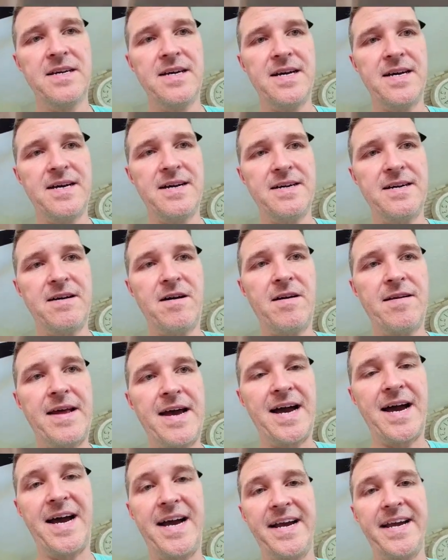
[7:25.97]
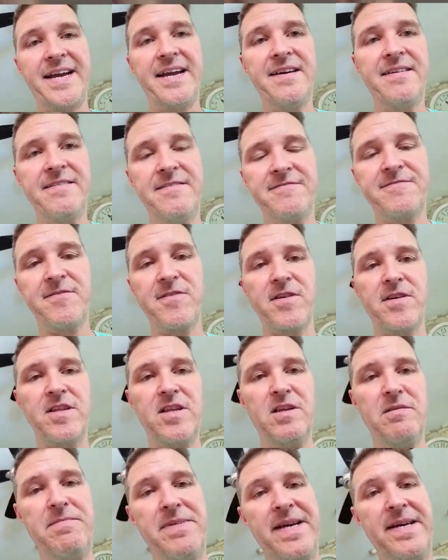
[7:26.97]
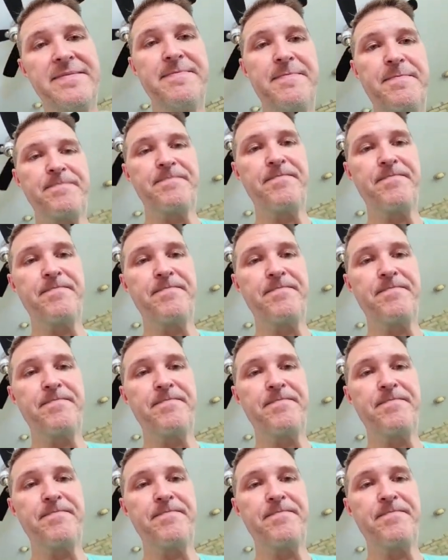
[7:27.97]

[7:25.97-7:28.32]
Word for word: uh, on high for a little bit.